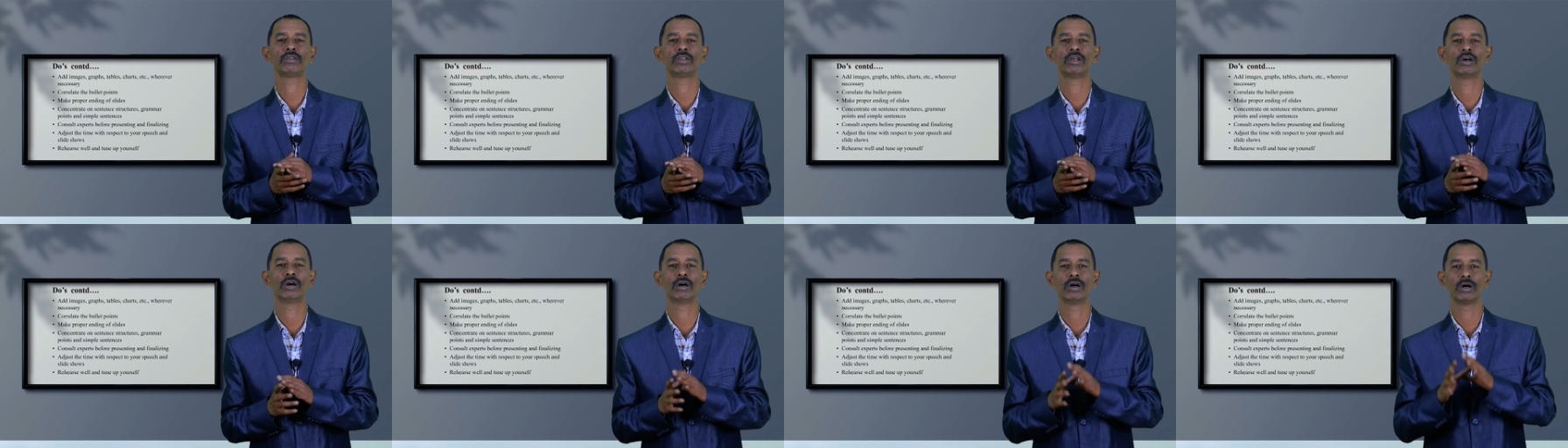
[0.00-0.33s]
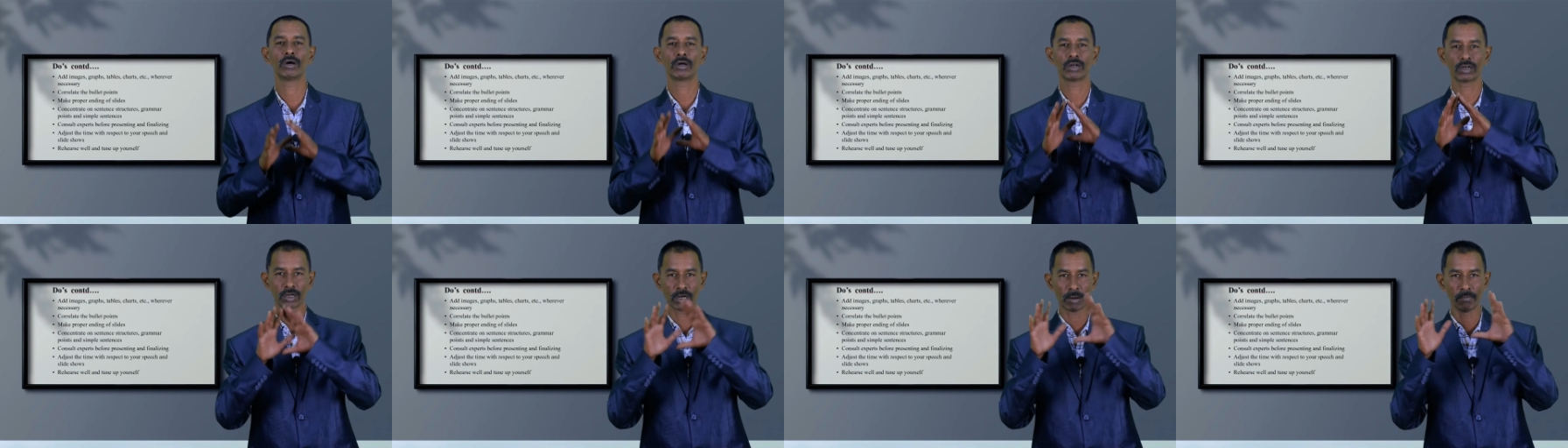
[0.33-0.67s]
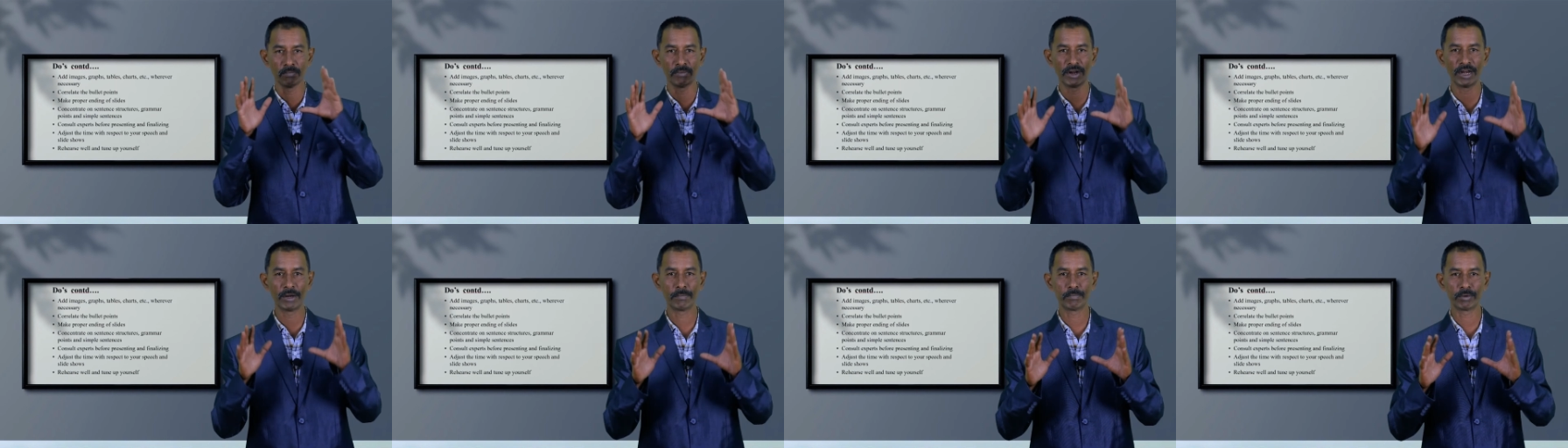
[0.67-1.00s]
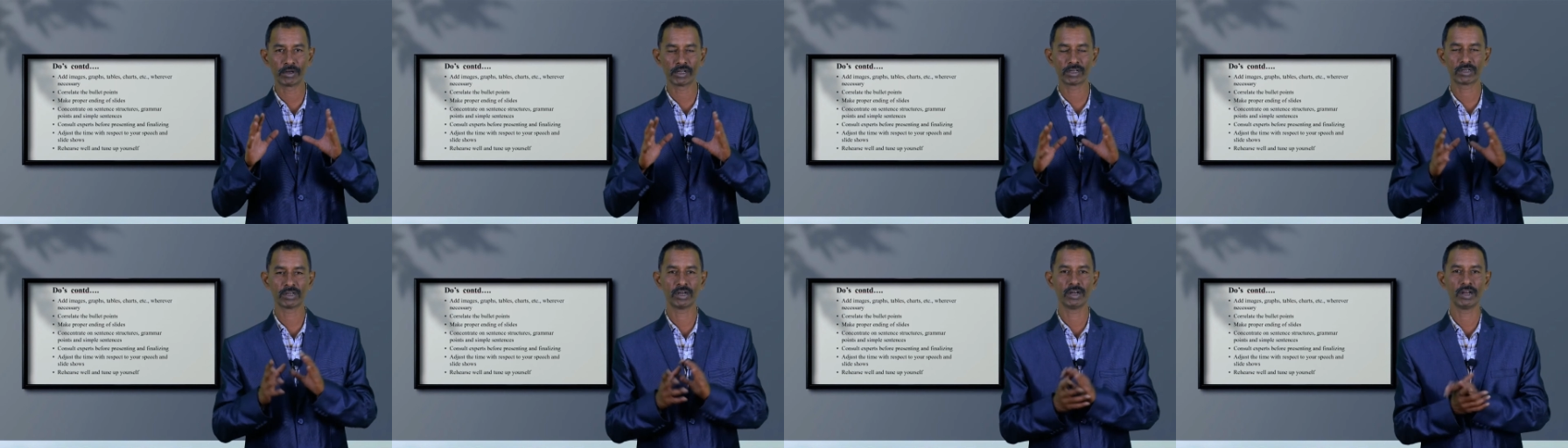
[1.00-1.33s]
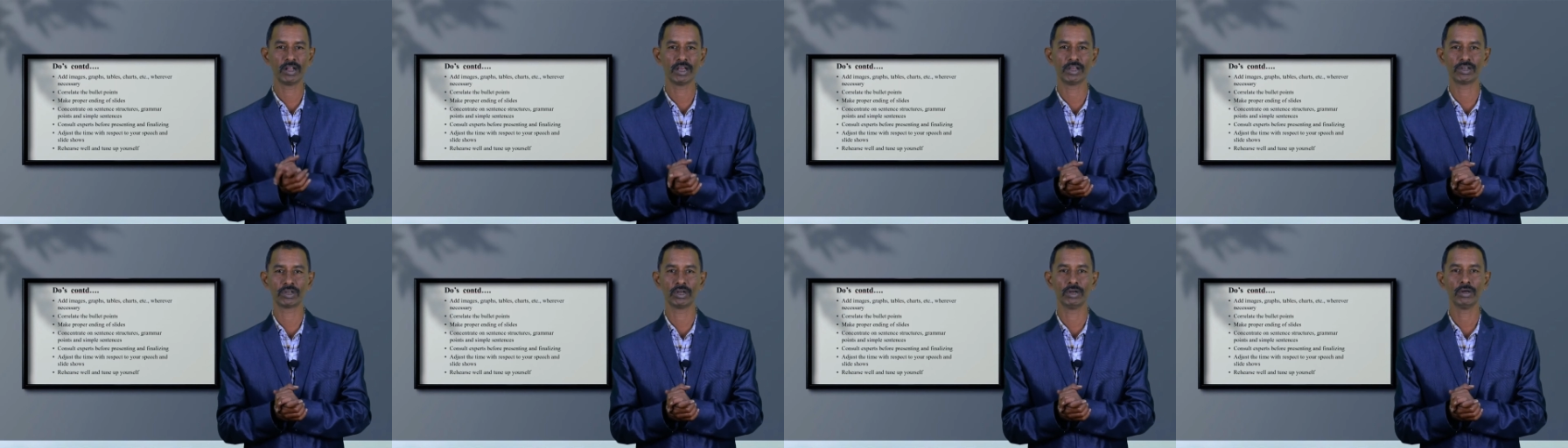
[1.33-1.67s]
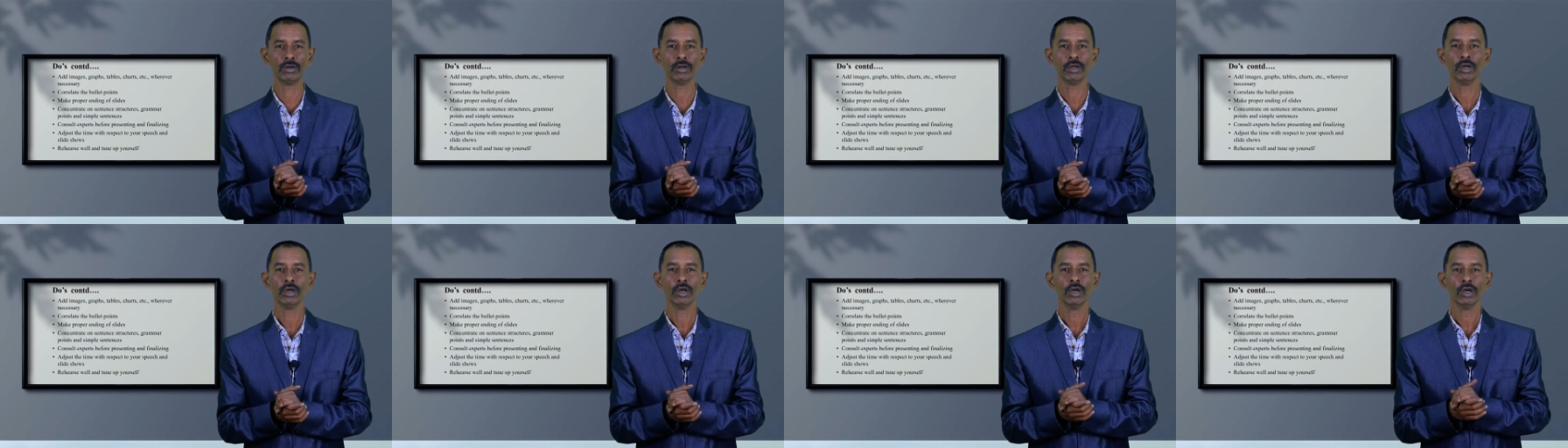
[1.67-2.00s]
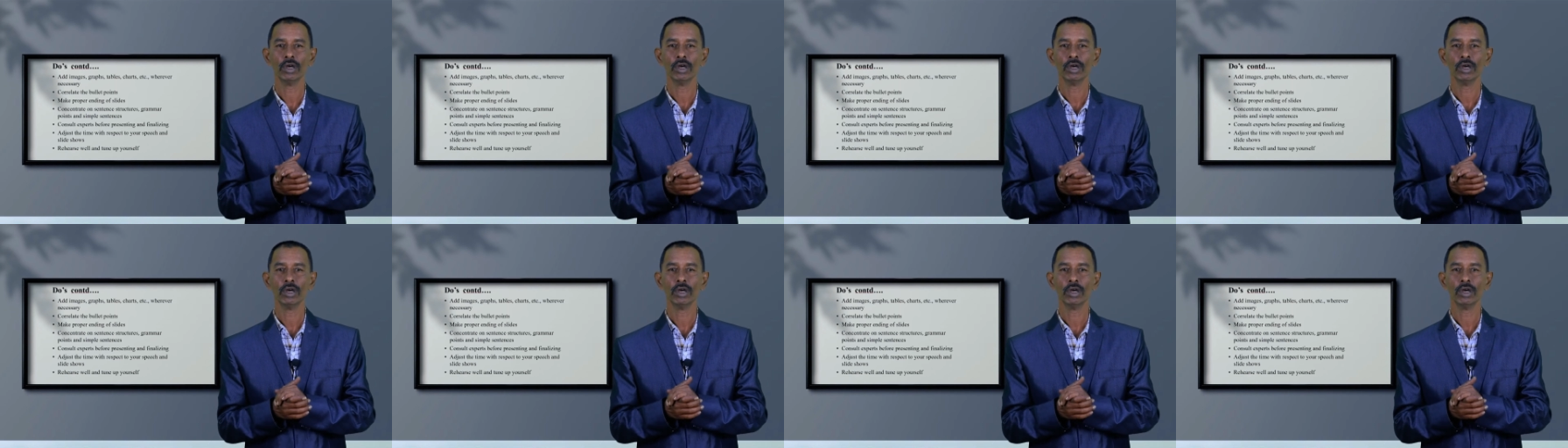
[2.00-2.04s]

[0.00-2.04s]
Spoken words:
the complete presentation,